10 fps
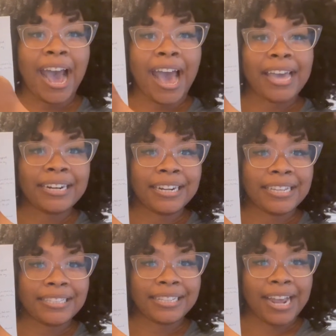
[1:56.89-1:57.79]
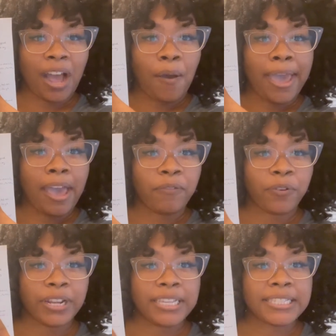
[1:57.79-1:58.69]
I listed out
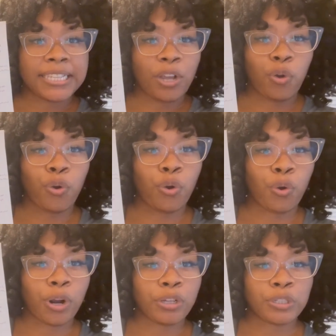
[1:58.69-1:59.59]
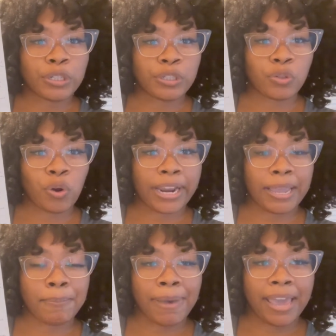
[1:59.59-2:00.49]
every single grocery store
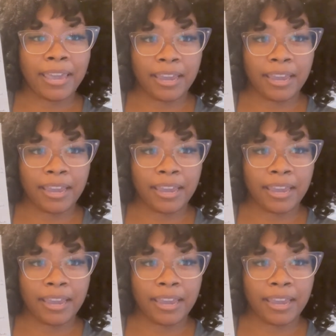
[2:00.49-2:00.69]
in my